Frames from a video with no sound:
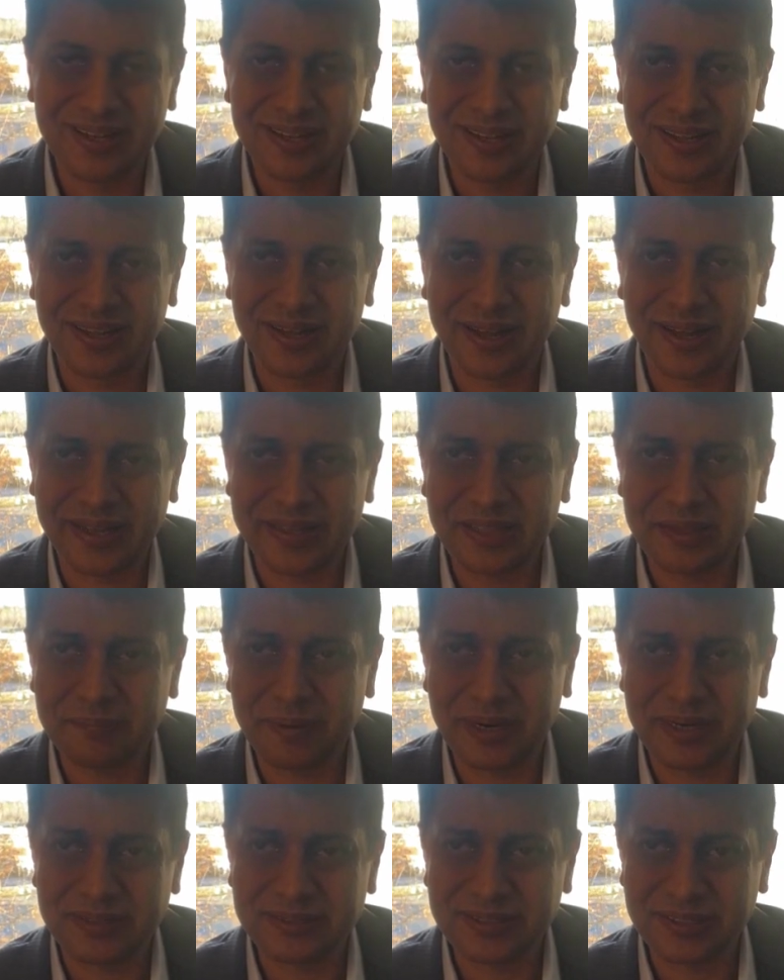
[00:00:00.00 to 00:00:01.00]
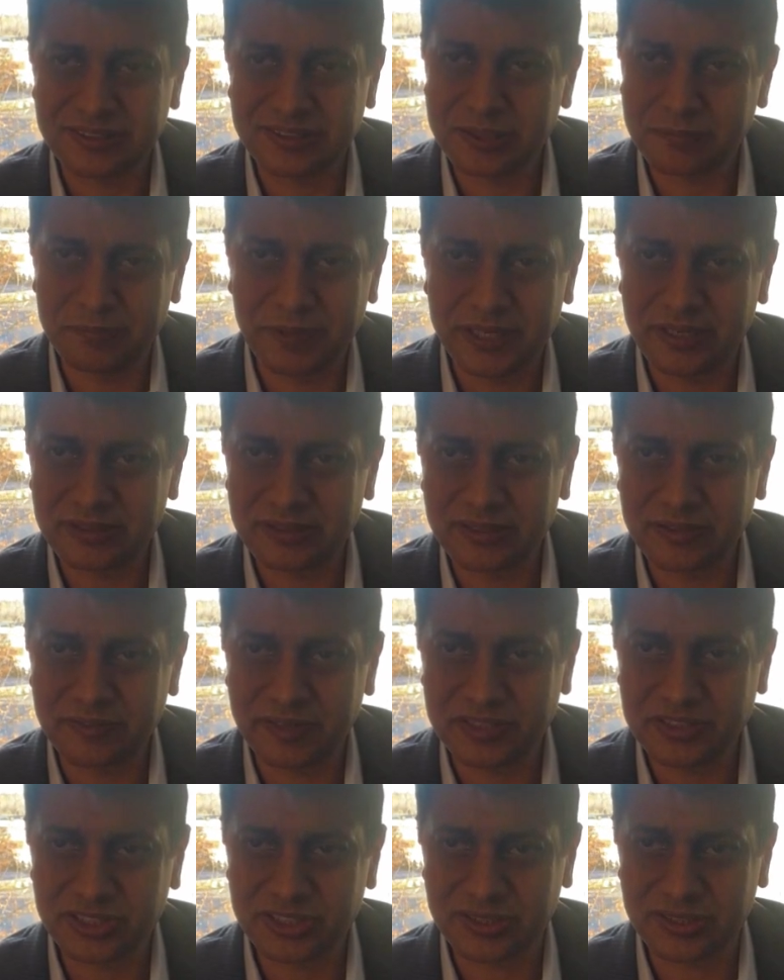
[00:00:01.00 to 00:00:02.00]
I think medicine is a big
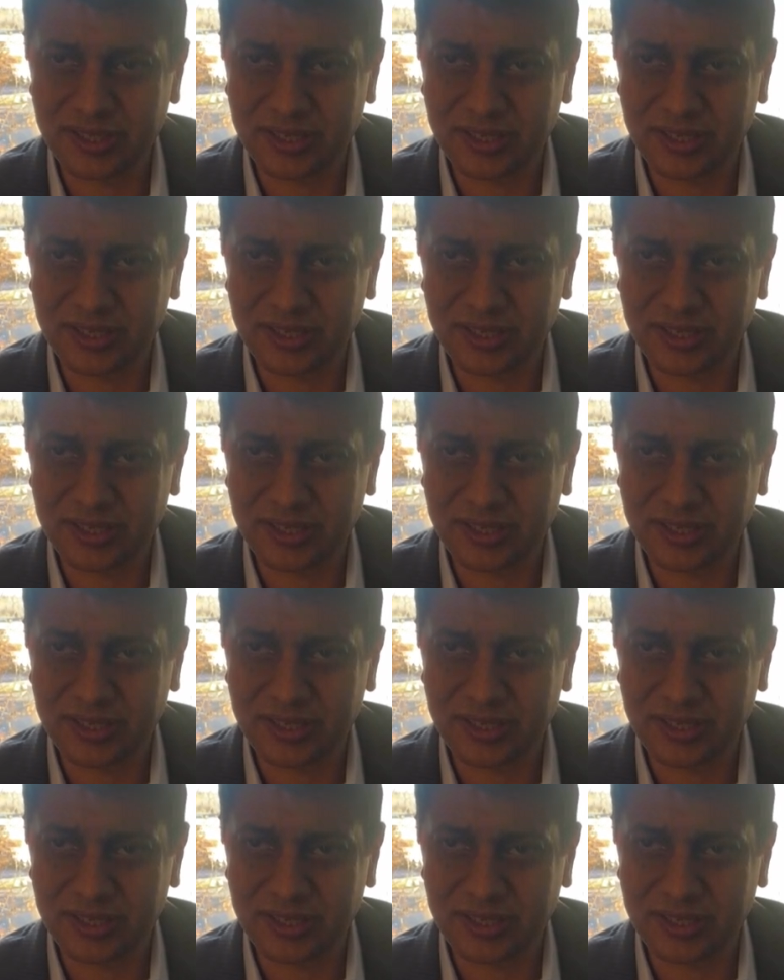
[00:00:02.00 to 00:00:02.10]
intervention,